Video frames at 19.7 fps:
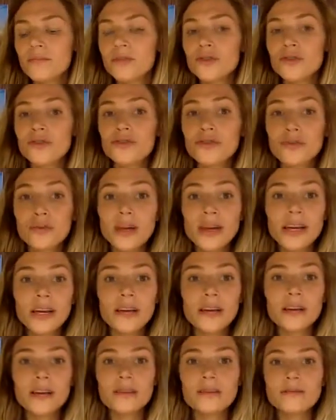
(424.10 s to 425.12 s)

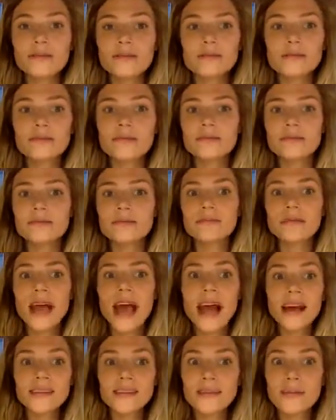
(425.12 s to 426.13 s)
drink
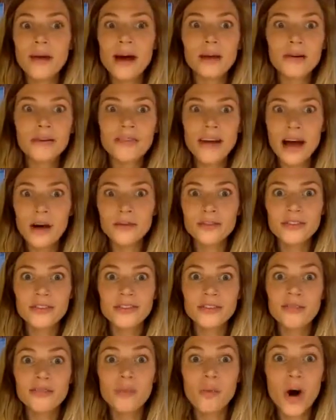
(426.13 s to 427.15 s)
X amount of
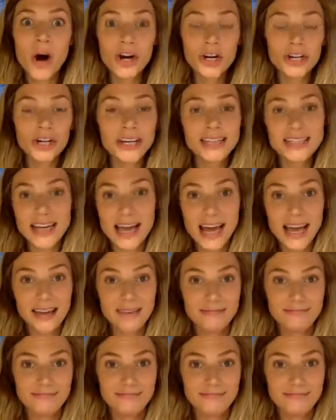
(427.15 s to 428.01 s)
ounces of water a day.